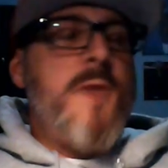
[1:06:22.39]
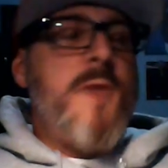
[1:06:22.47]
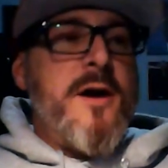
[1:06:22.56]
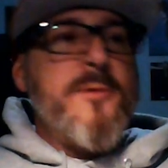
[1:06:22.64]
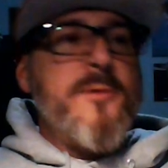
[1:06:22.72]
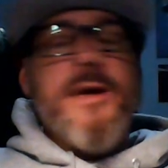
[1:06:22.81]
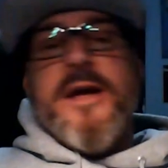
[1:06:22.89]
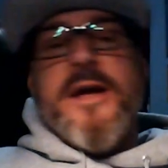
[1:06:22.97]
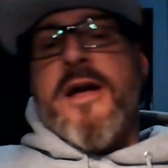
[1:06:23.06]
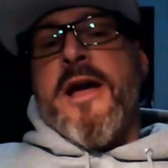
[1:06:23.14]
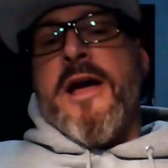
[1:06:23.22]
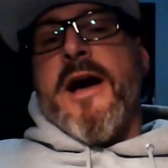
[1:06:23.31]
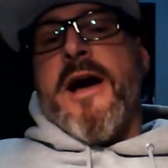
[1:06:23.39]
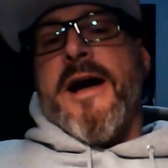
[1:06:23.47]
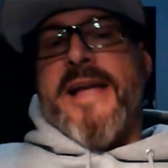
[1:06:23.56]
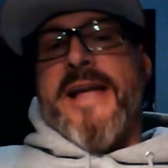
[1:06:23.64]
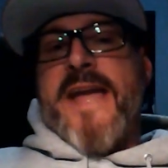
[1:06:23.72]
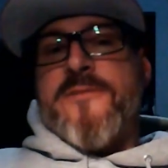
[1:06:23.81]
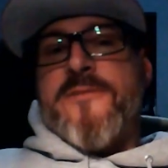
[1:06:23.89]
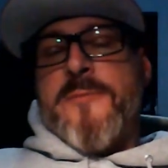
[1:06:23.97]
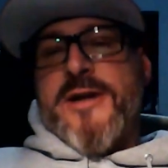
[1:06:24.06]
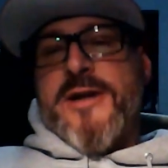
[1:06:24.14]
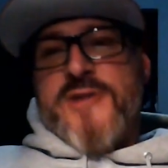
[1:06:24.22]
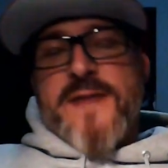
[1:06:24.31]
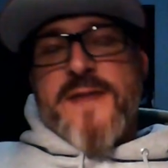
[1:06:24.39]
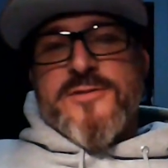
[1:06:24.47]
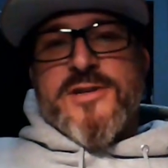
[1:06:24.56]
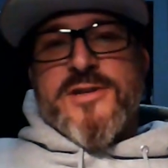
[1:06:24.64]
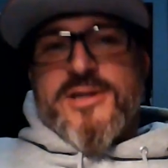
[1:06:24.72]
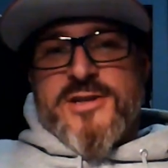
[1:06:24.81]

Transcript: Well, I gave him my driver's